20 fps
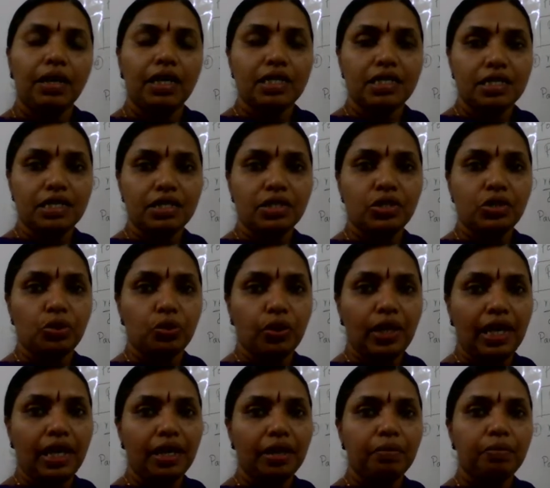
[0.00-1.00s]
passes through
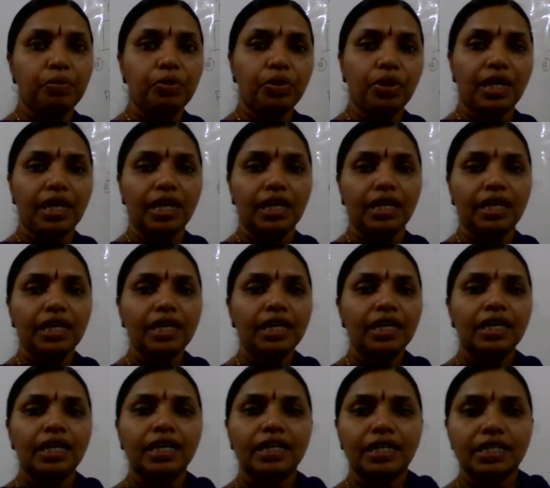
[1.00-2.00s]
a purely
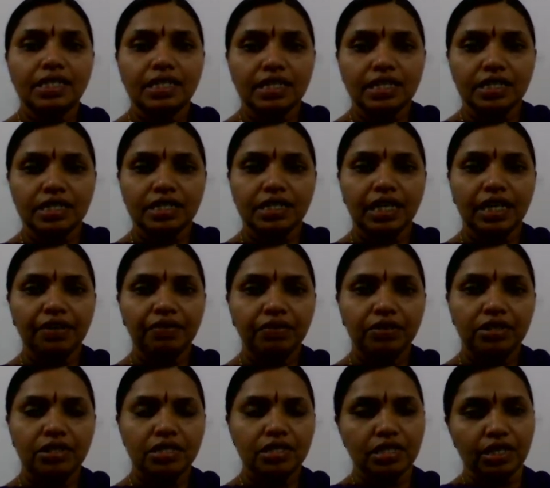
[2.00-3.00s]
resistive
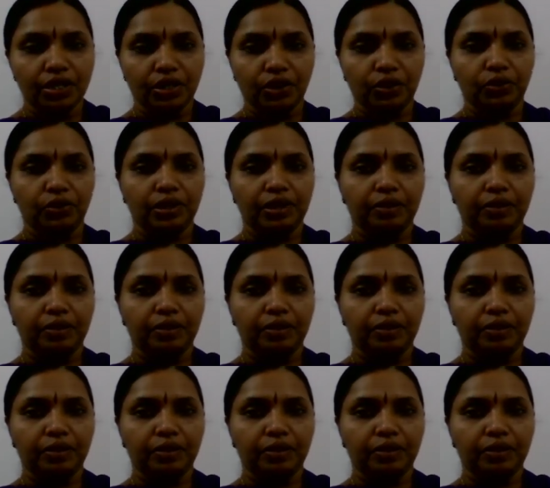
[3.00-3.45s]
circuit.